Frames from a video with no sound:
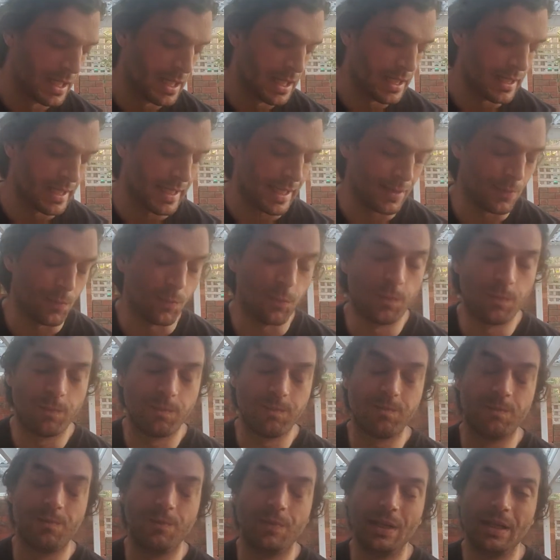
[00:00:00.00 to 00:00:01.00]
that
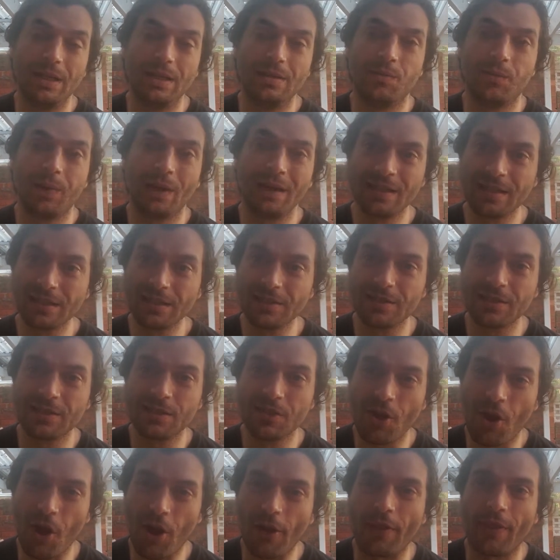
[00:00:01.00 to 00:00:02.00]
winter is
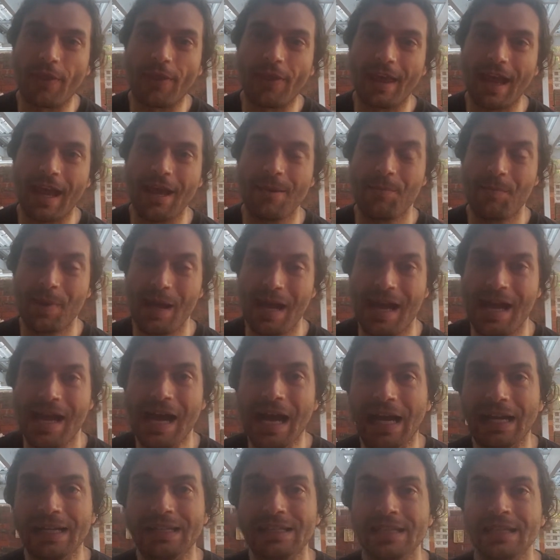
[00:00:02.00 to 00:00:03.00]
not that
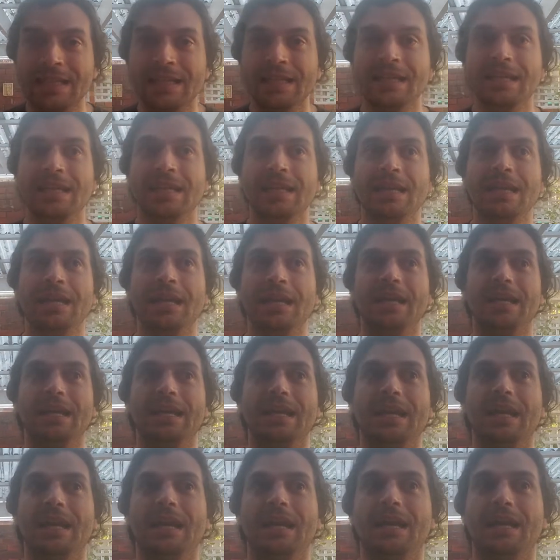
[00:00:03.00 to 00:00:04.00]
bad
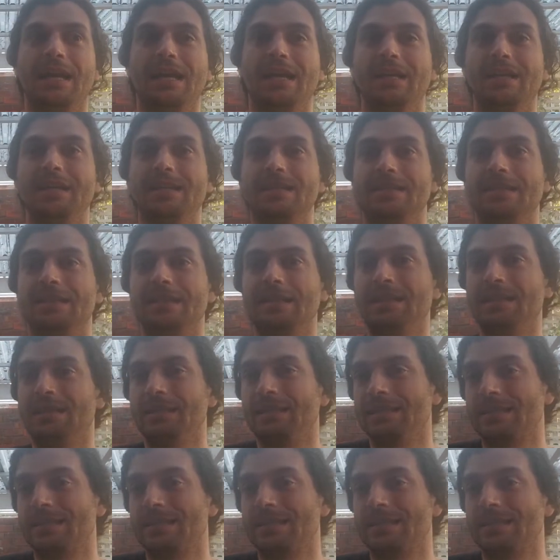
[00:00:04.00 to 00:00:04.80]
in the